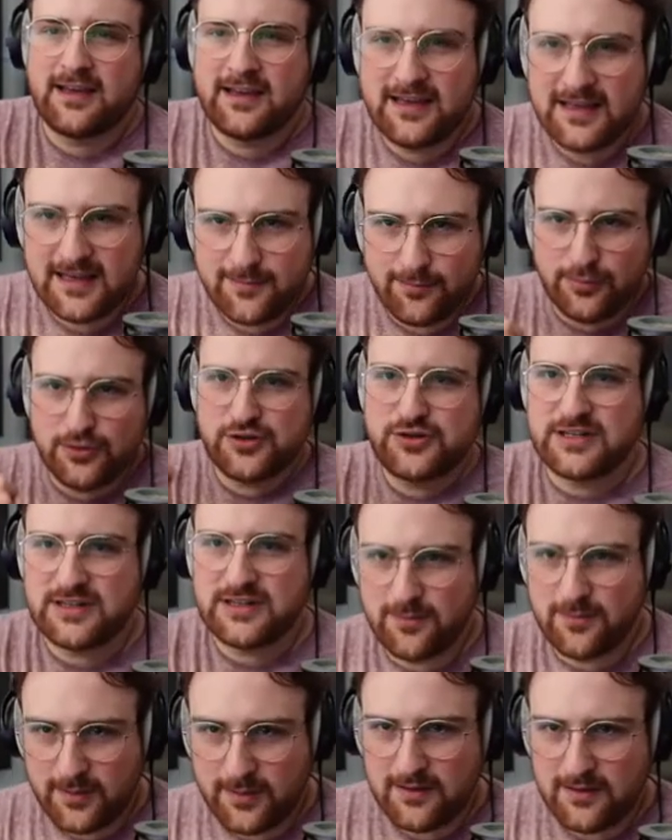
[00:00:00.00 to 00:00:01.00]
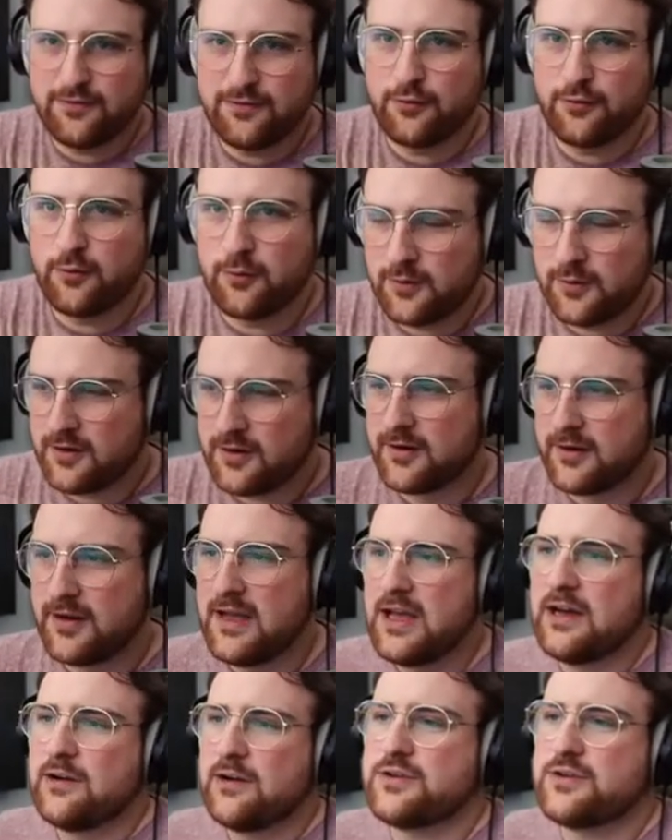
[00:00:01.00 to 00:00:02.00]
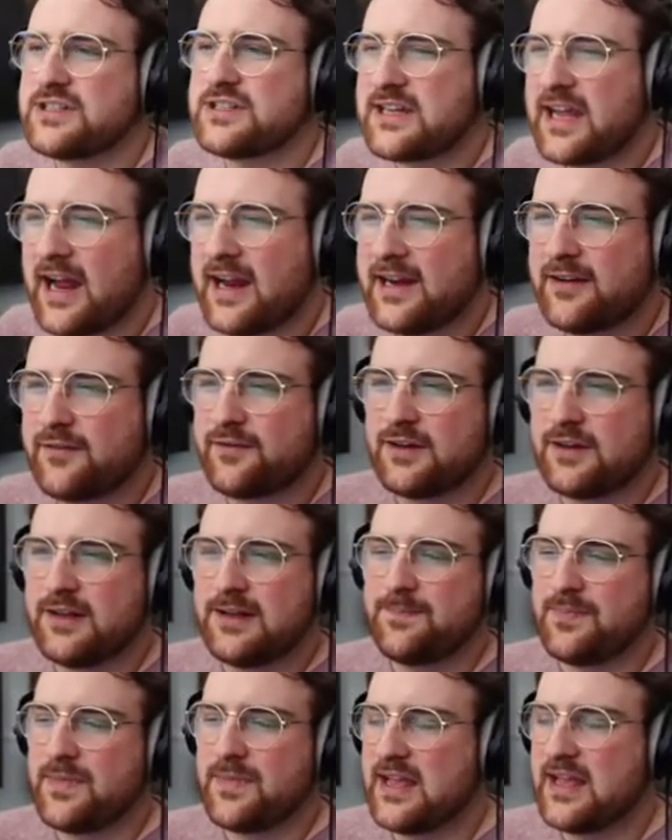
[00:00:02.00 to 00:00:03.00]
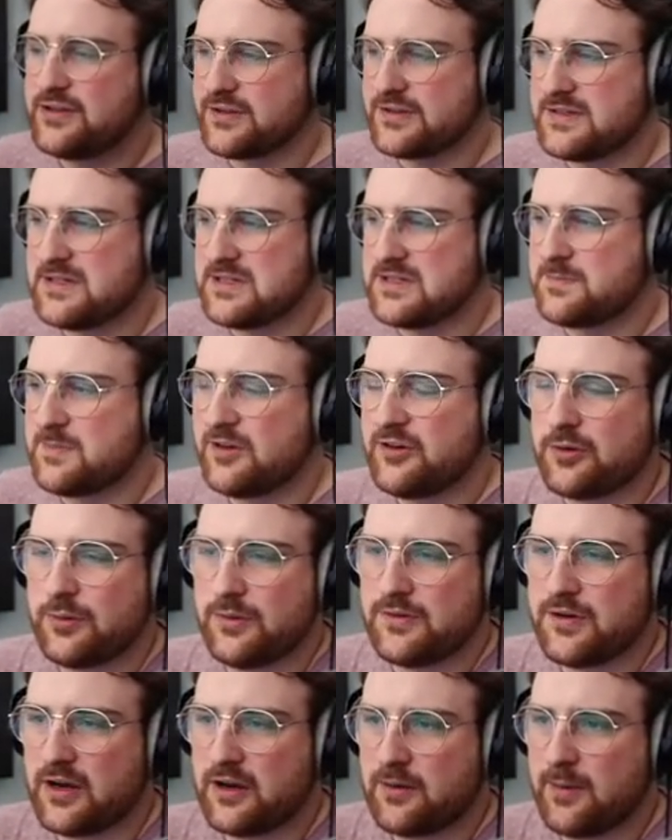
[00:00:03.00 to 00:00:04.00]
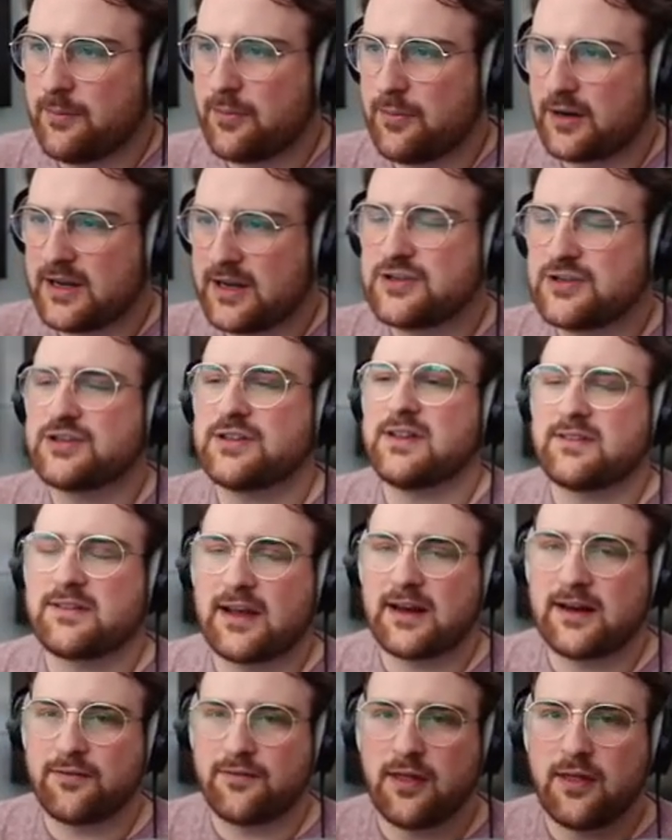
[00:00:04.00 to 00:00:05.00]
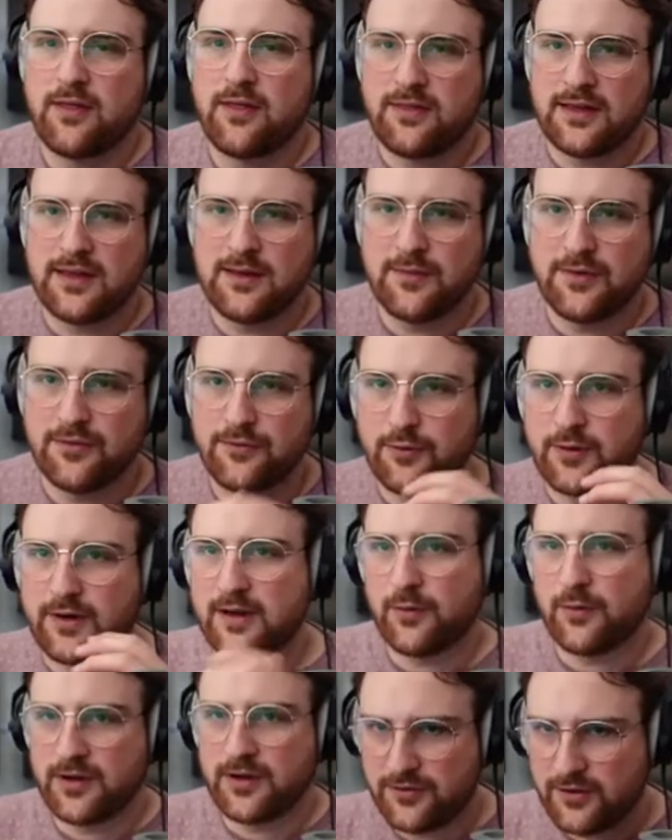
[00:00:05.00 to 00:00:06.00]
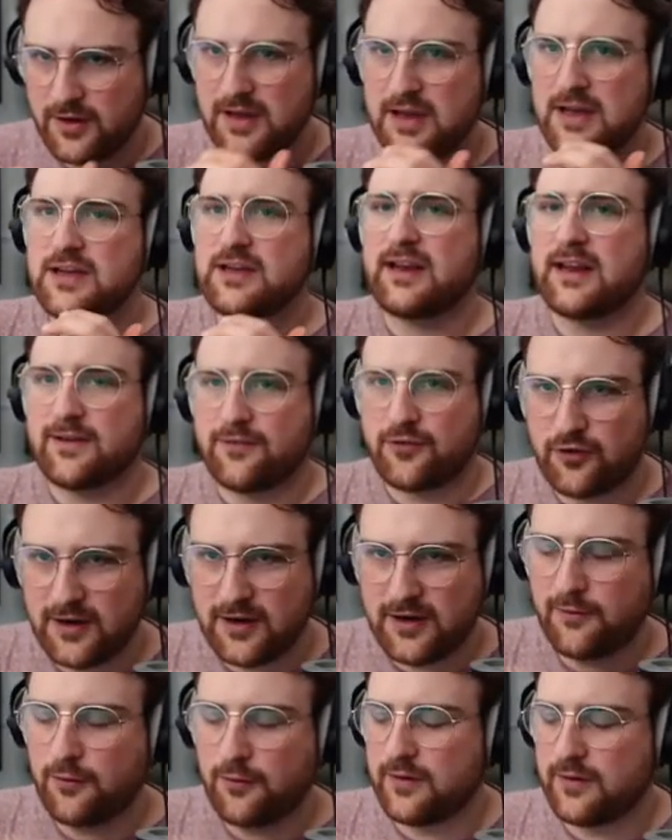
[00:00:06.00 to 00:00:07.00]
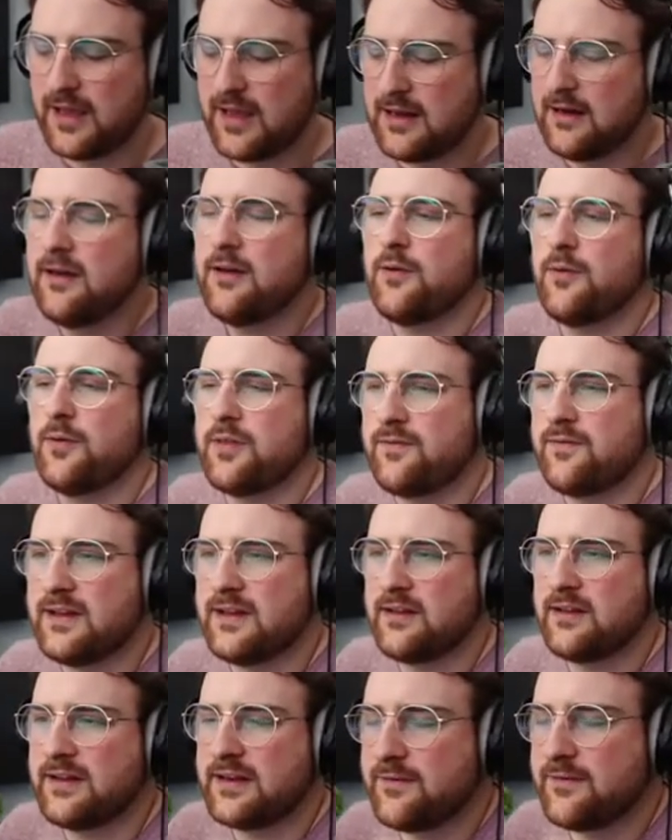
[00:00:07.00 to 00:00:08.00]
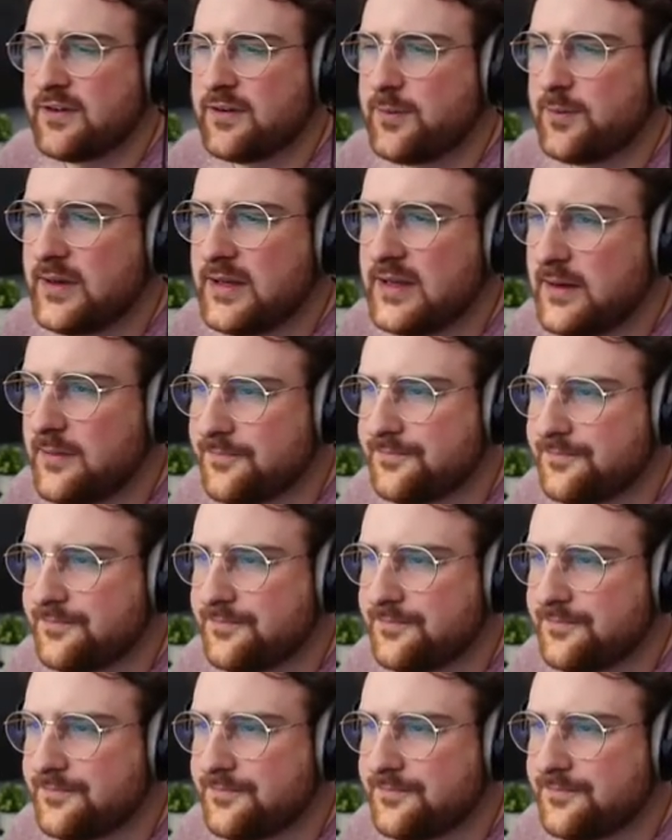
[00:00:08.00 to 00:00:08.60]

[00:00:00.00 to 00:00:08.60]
keep pushing the beat forward, which is kind of, as you'll see, especially when we talk about percussion, that's kind of the theme of what I was kind of trying to create with the feeling of this beat.